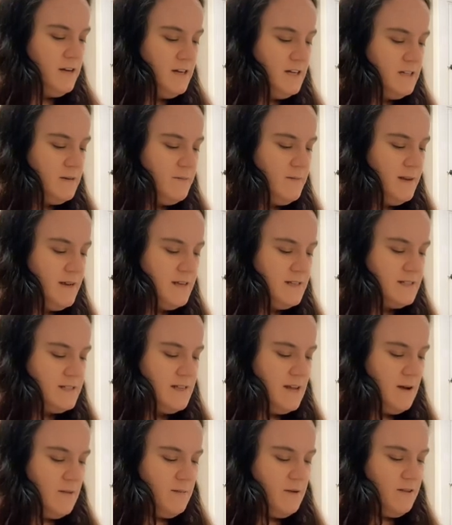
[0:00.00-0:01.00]
mix
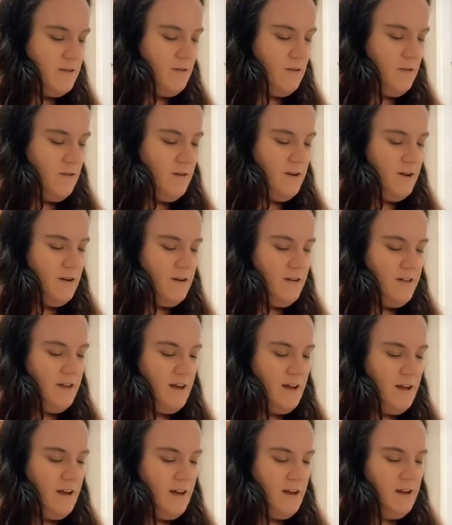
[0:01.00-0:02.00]
that with all the other
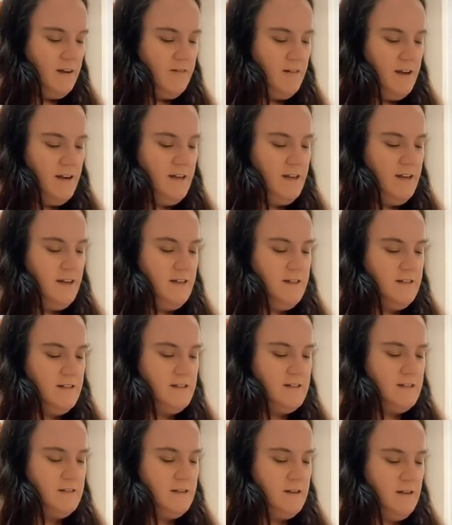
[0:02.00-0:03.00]

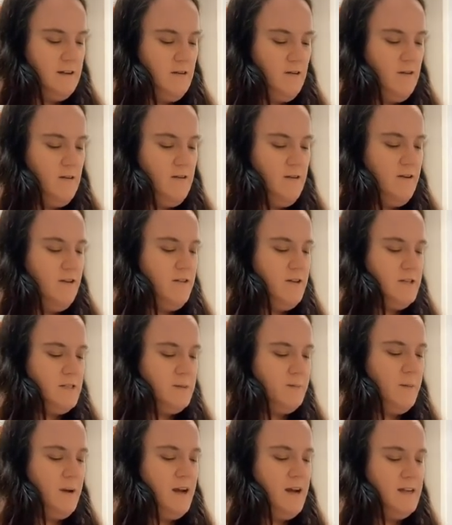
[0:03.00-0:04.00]
ingredients, all the other
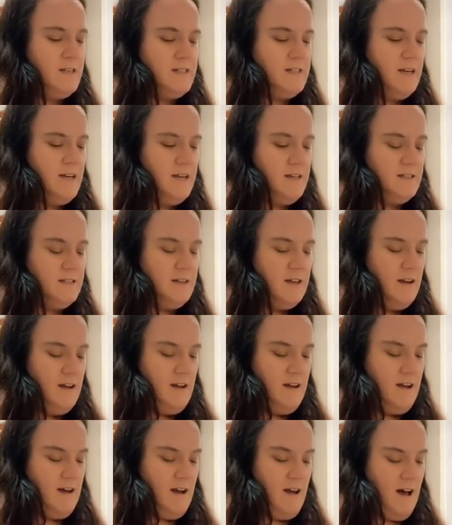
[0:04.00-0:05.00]
spices,
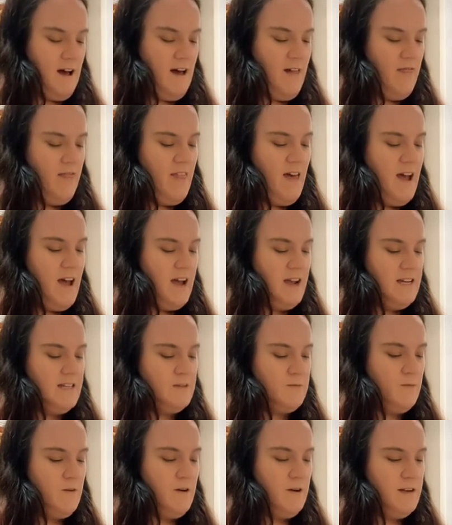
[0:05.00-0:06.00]
and that is
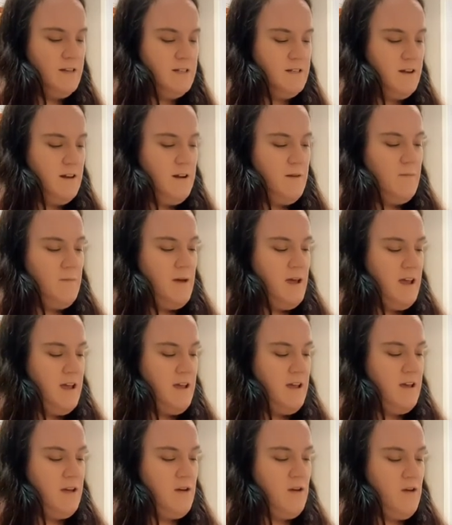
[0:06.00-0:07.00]
what is going to
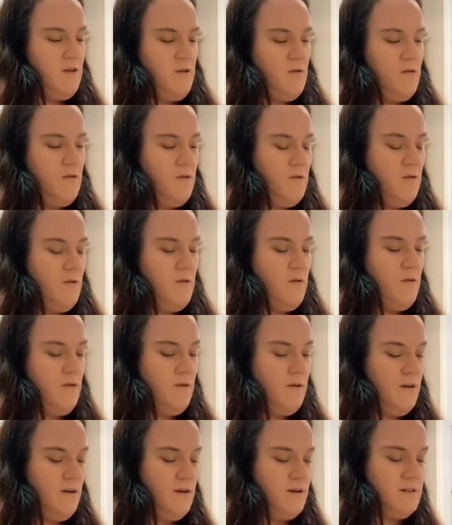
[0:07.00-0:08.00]
make your
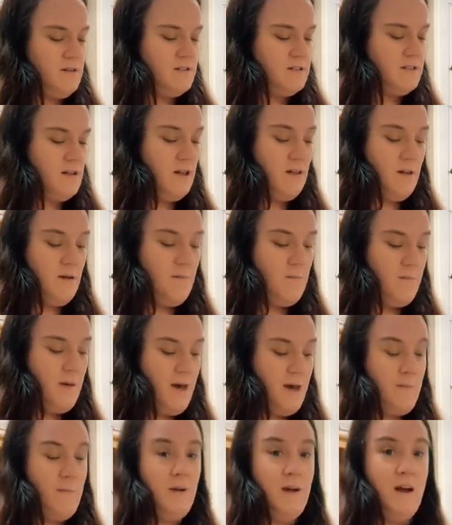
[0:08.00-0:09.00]
salt and
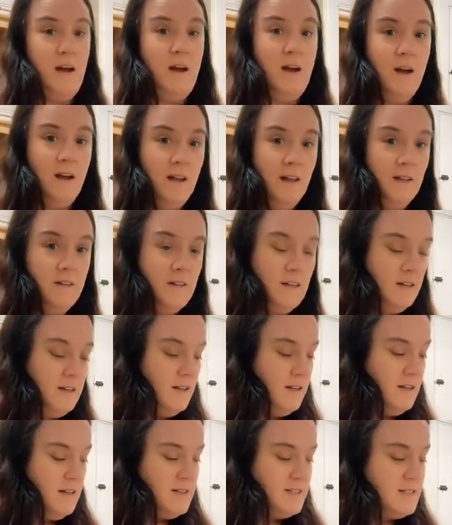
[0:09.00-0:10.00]
pepper
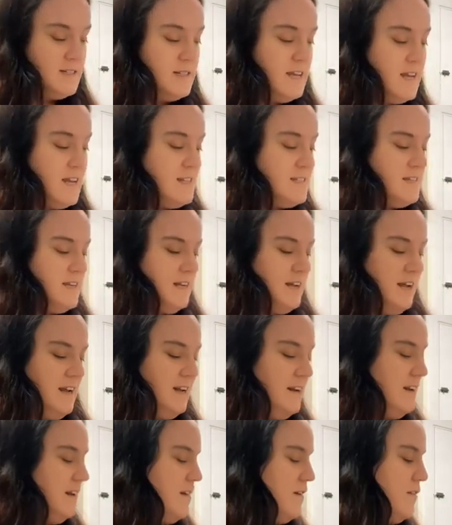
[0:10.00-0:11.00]

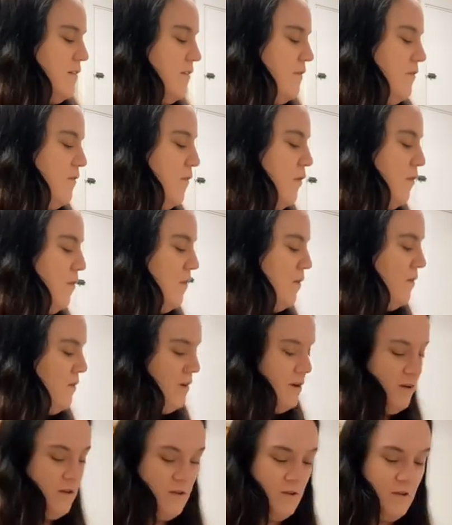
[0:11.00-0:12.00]
seasoning for
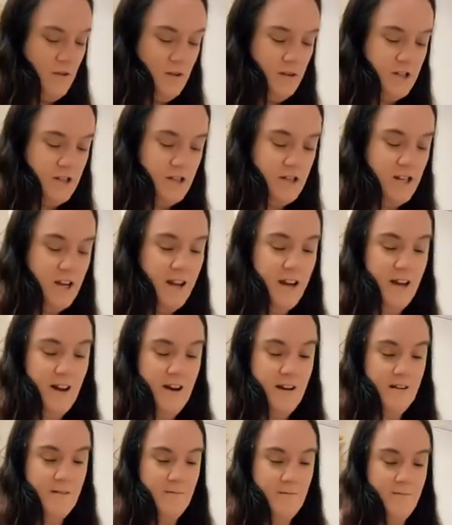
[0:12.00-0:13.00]
your chicken,
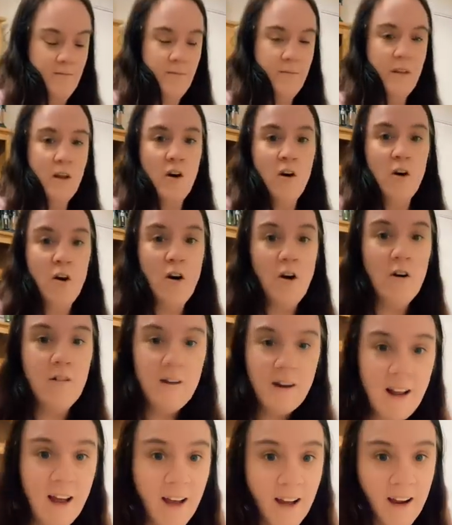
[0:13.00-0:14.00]
or in
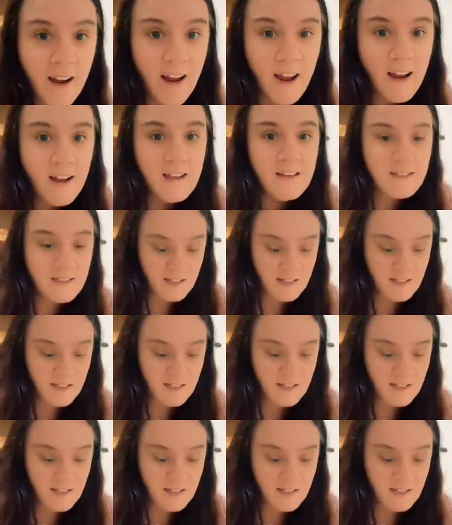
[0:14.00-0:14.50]
our case,